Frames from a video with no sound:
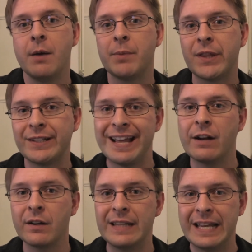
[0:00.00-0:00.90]
but the
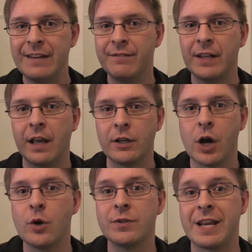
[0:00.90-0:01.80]
later in the evening it
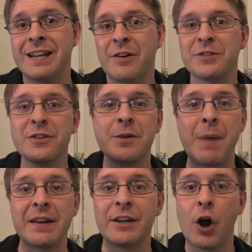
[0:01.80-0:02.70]
goes, and also
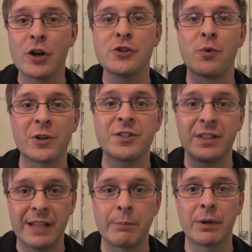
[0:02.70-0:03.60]
depending on your
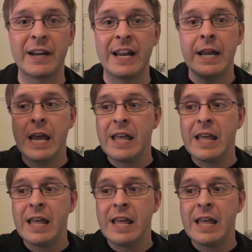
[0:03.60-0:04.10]
celebrity,